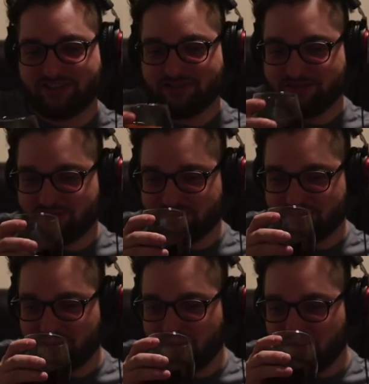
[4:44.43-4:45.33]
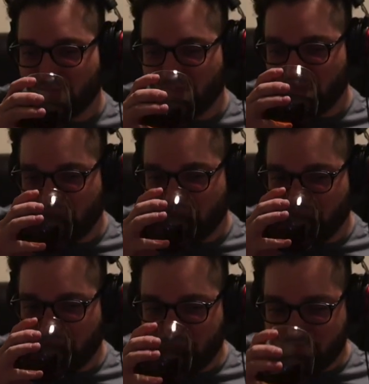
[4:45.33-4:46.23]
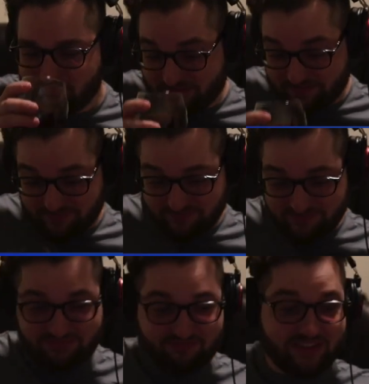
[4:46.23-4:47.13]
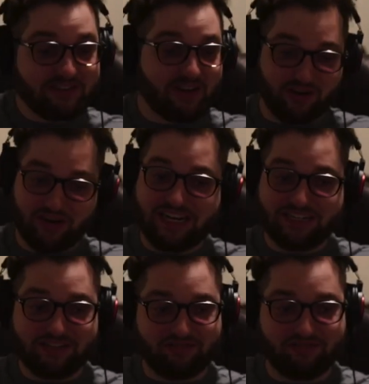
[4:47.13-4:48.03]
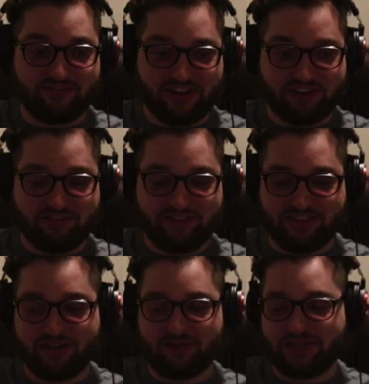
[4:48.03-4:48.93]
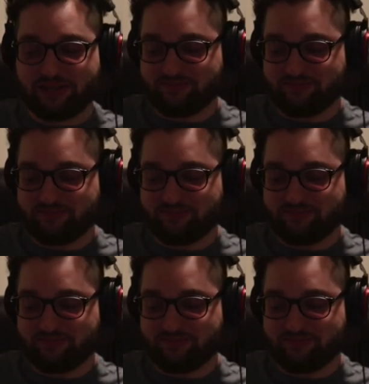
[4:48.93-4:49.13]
I feel hurt and personally attacked by this statement. All right. Fucking feel that way.